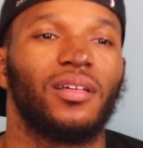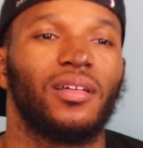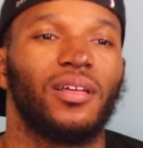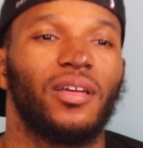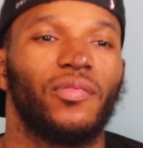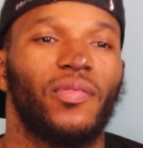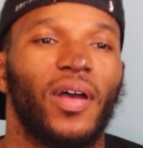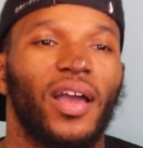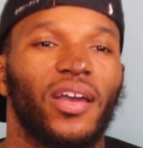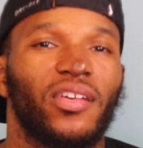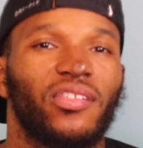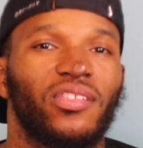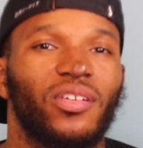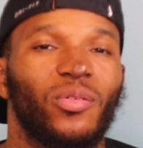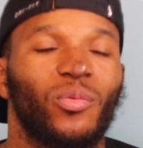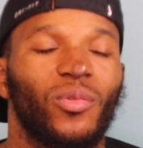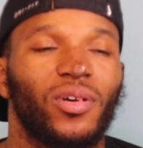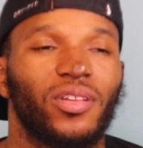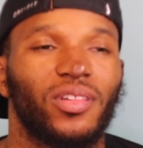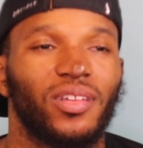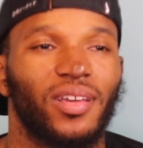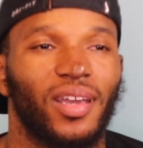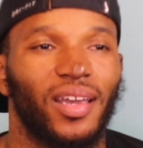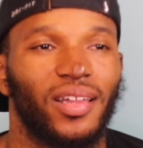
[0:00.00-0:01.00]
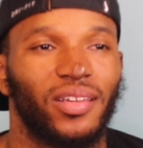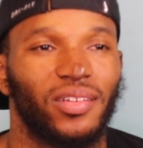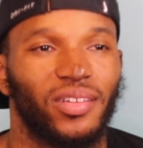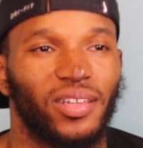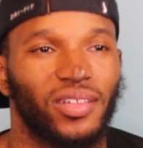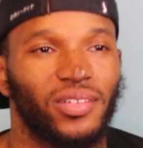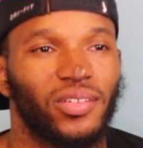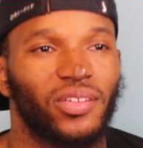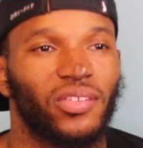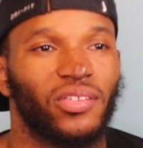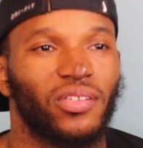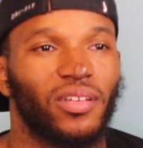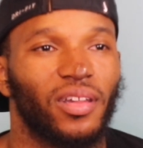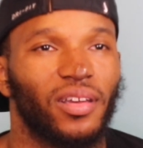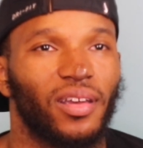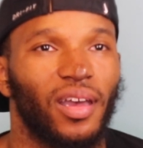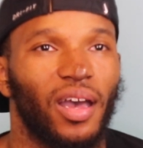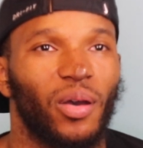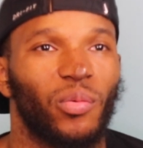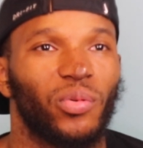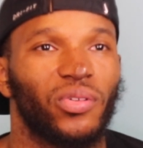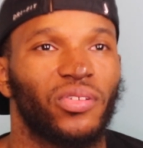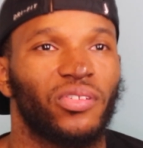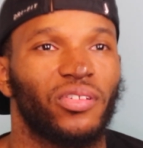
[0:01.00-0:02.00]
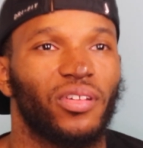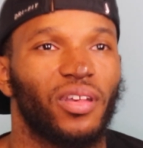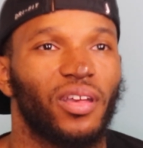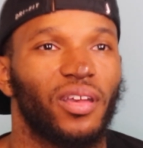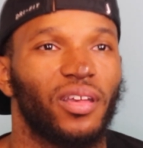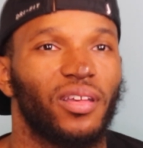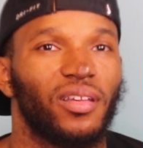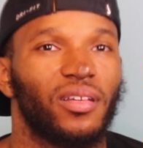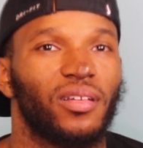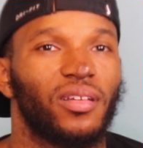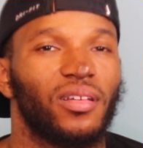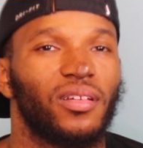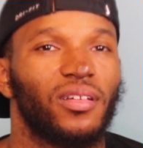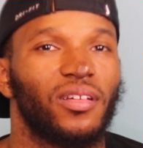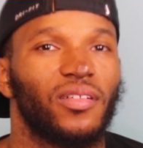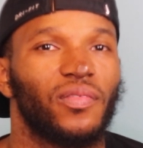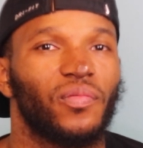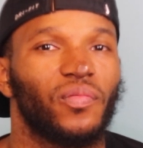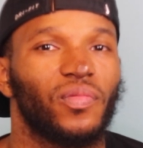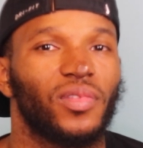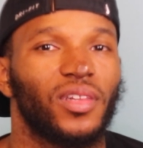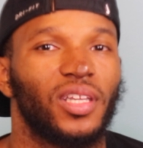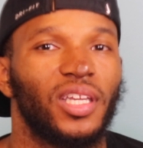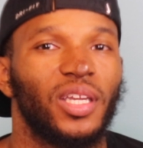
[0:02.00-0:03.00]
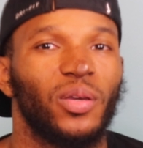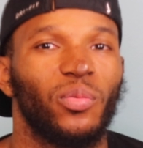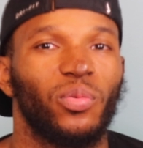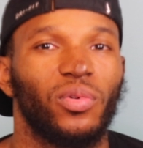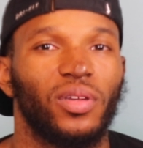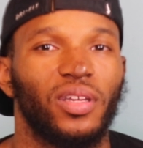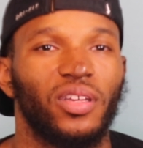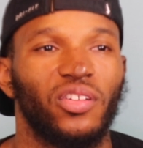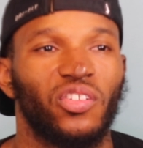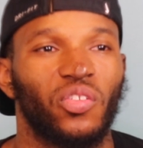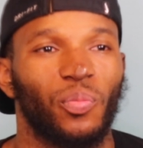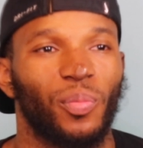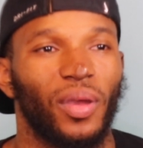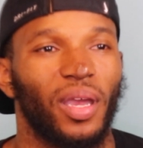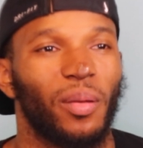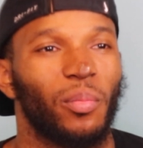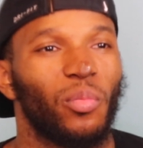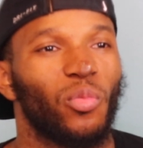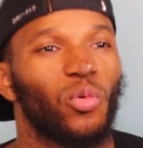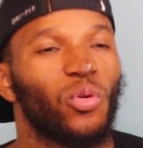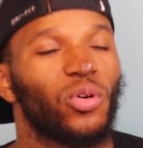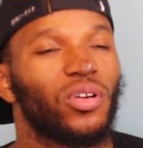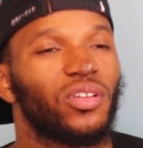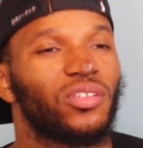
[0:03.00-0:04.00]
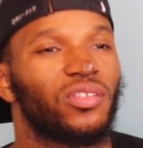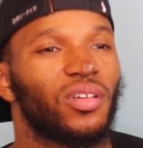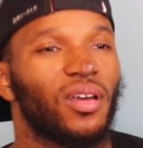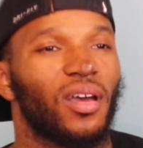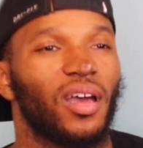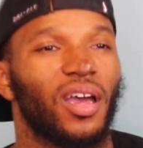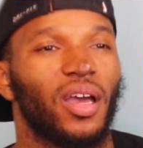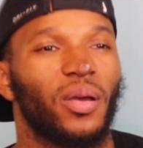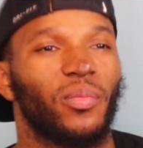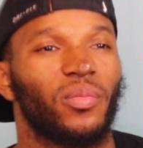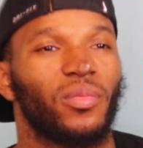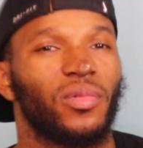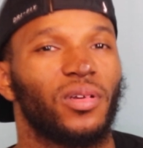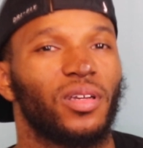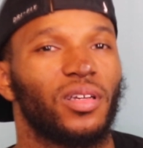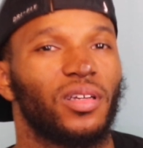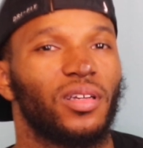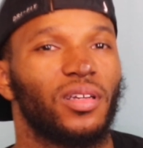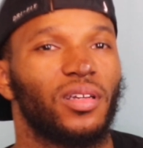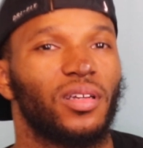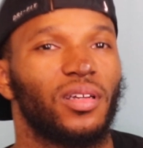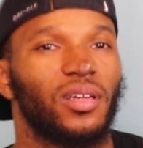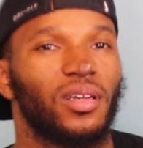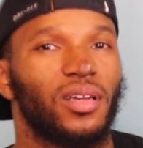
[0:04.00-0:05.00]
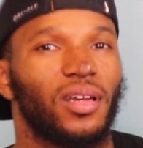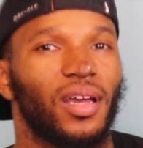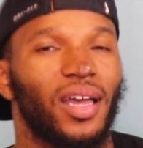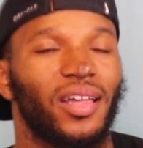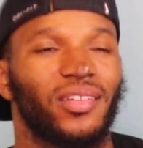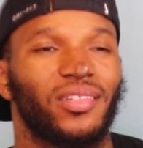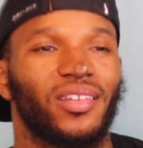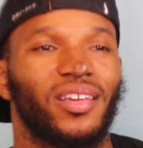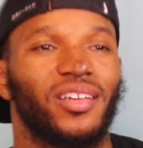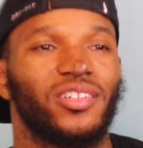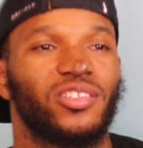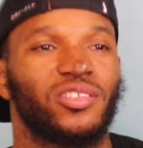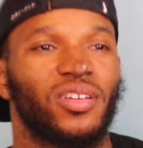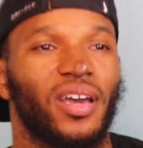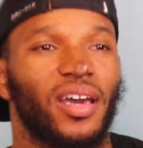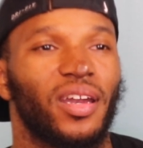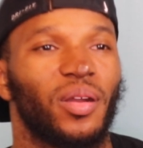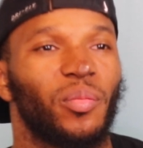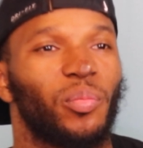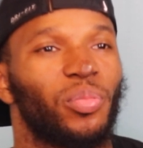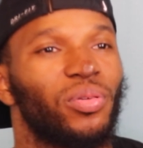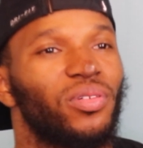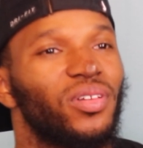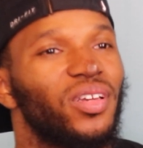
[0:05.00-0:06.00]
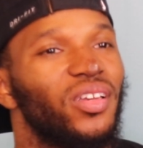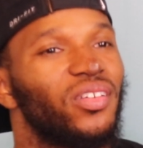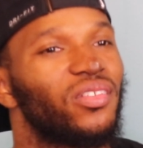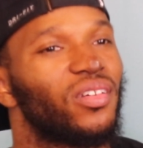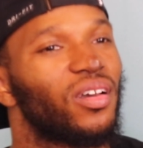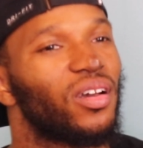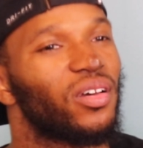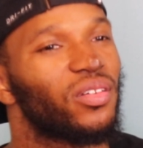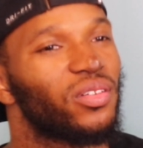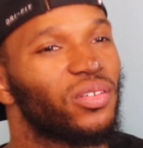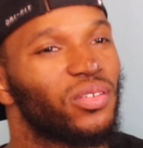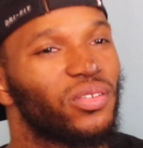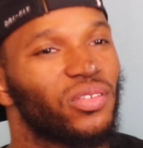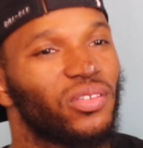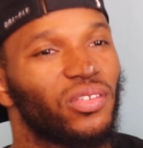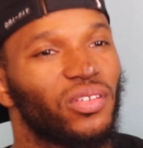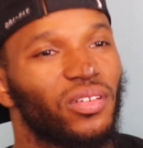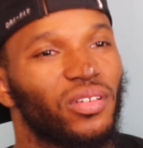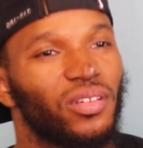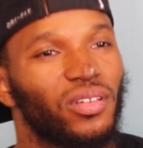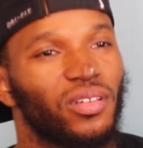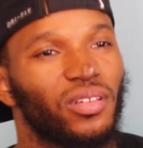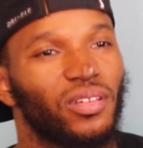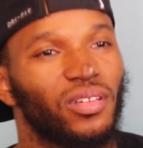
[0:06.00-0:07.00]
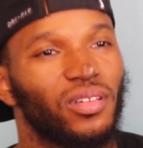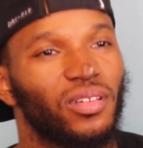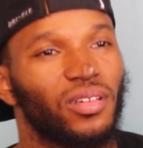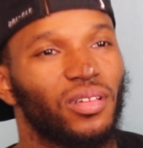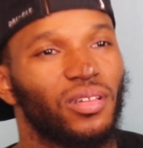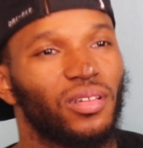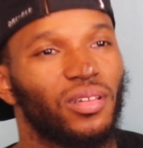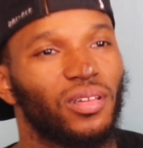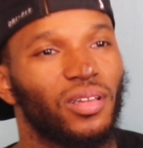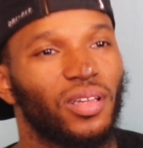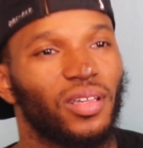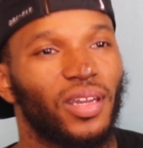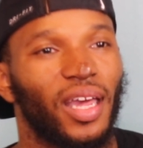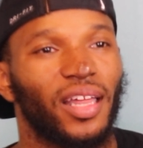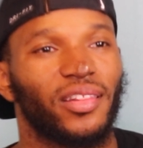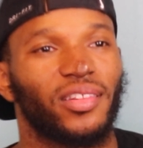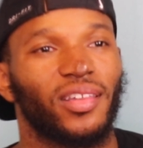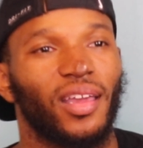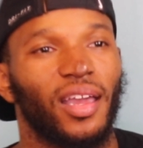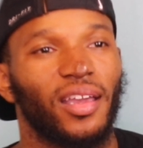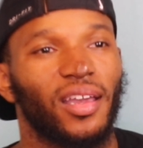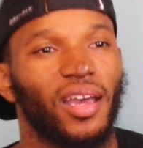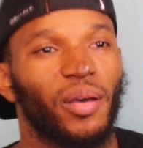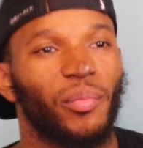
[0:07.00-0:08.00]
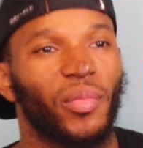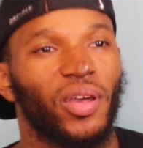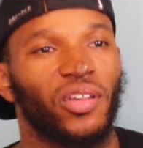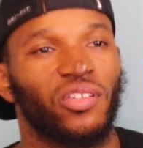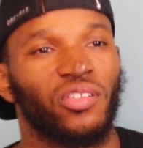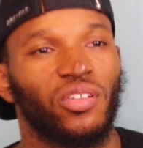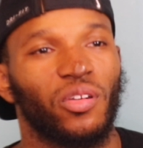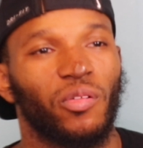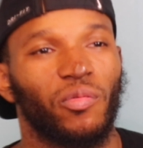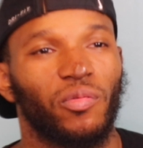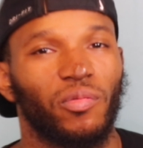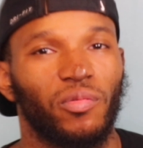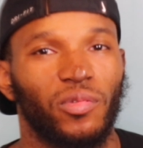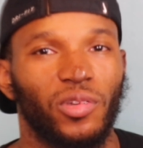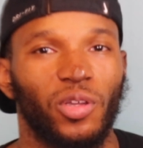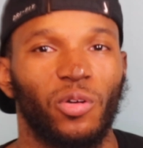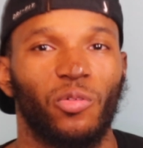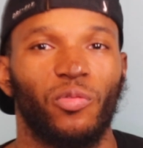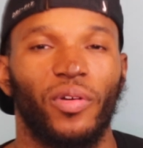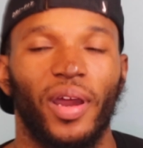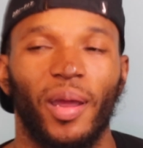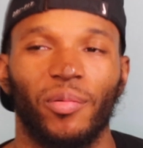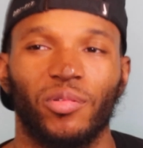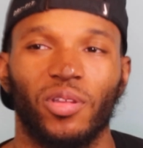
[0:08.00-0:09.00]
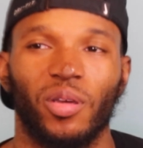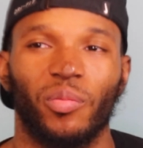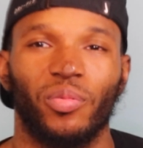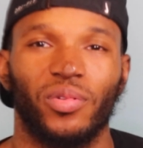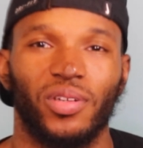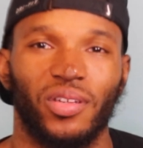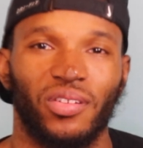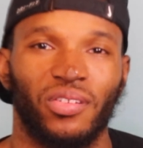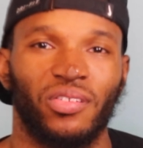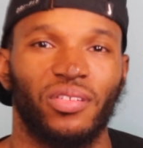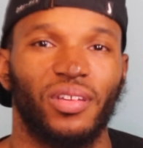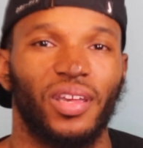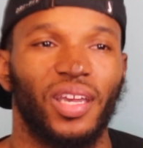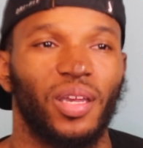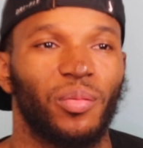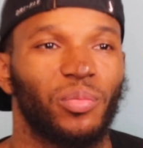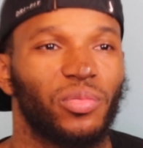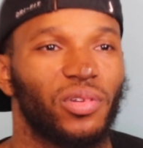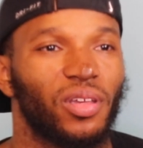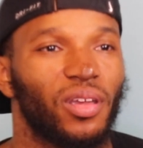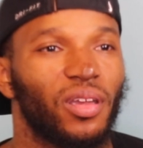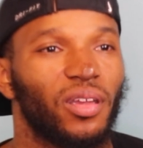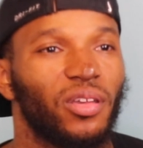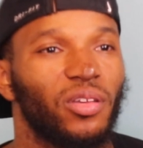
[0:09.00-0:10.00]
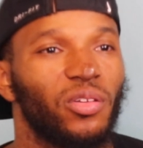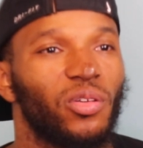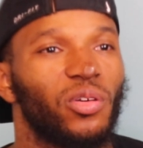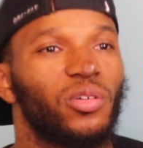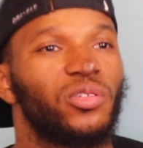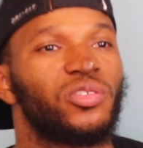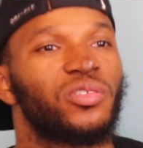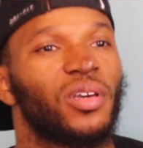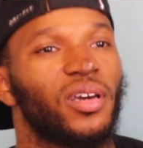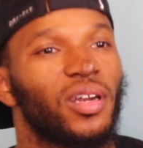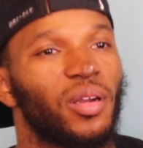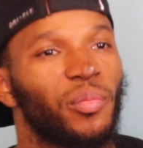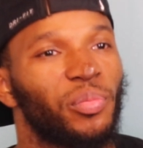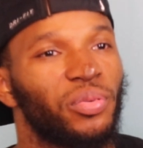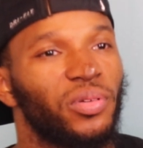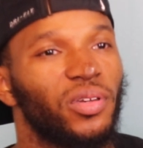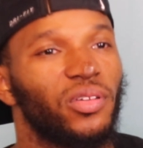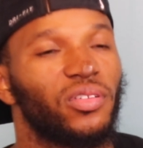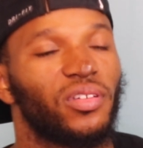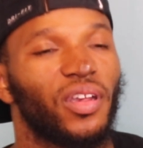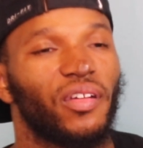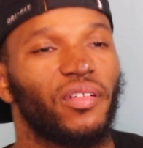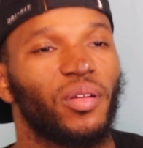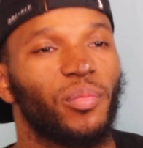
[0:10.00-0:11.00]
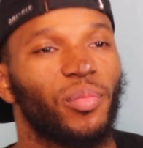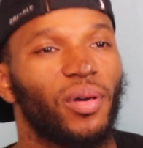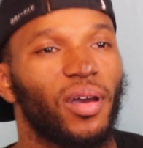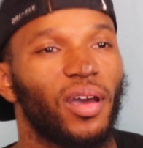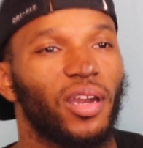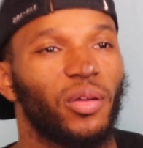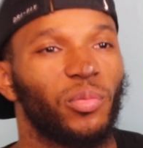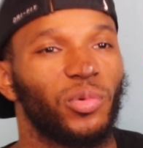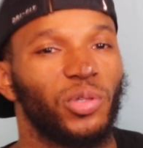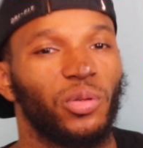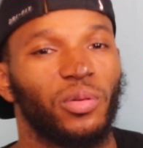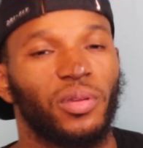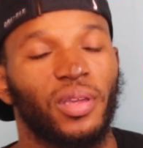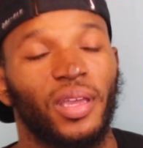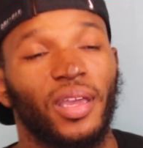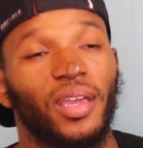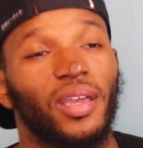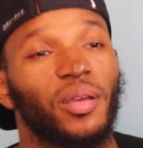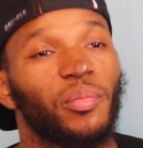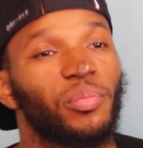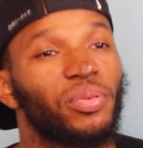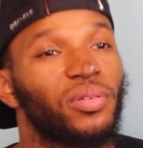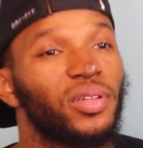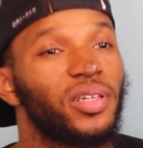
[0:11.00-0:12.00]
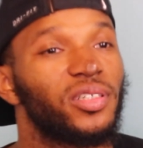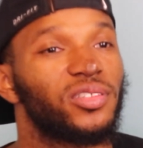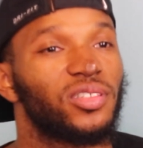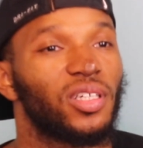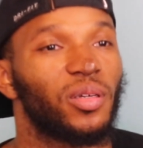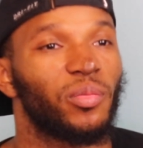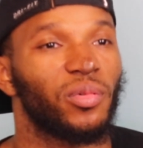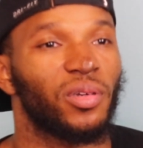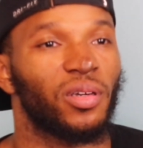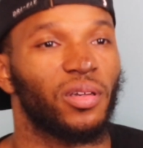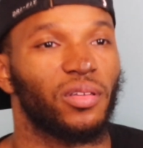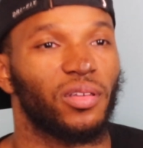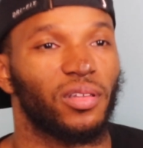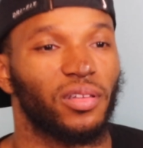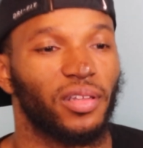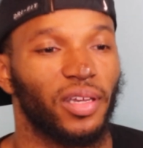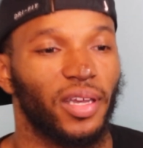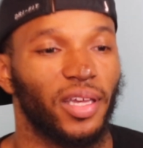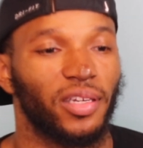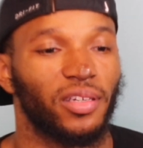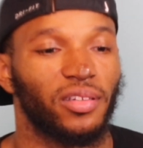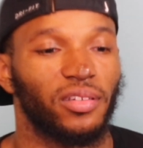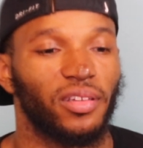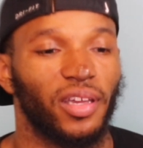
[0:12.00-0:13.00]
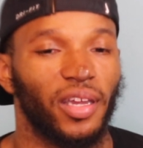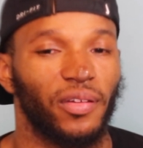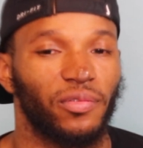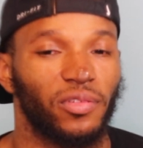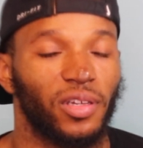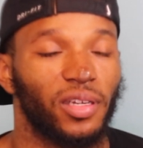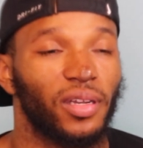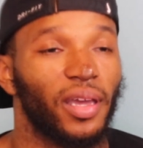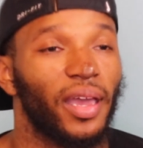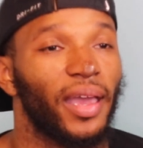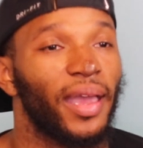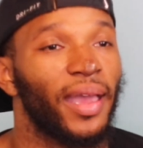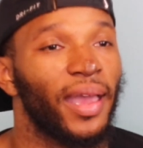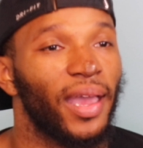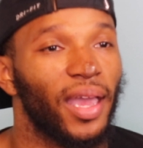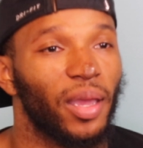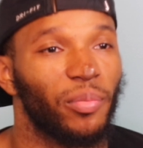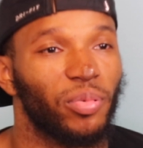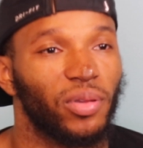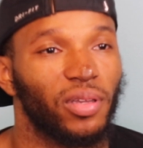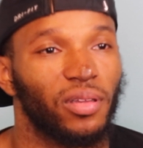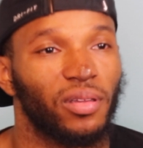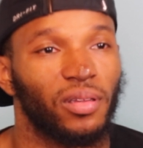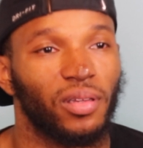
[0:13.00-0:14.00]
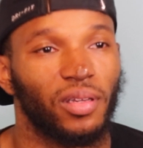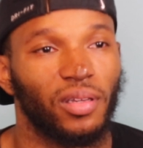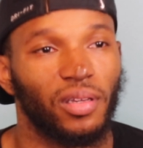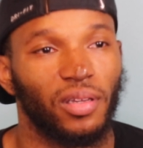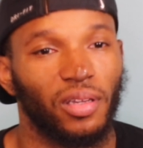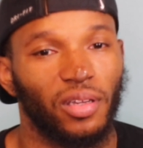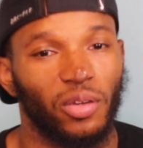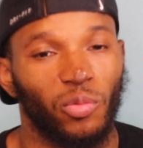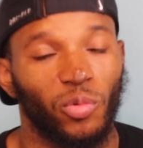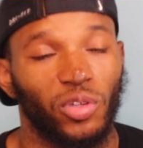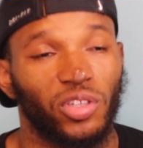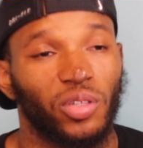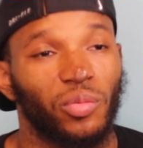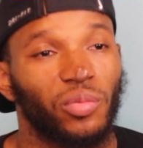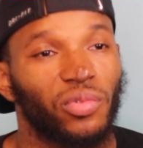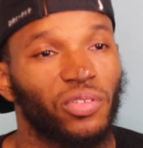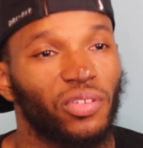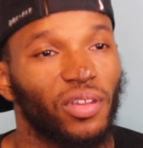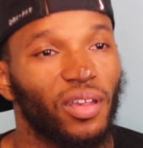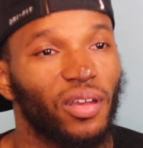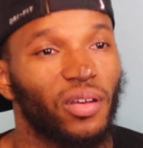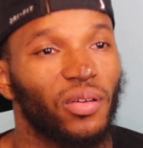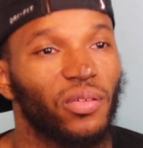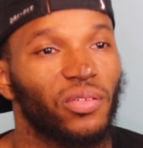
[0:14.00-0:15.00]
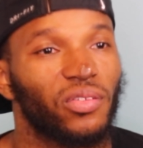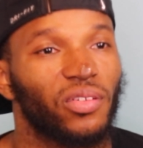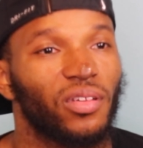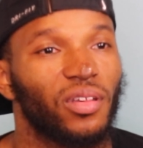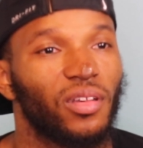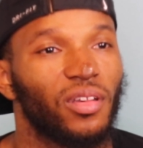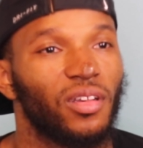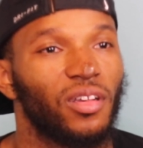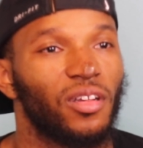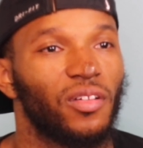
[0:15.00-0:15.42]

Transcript: If I could say one thing I did dislike, I would say he spent more time, I think, trying to please others. And I think I got myself, you know, wrapped up in the same thing. You know, you're trying to please everybody when you can't please them, because at the end of the day, if they're not happy with themselves,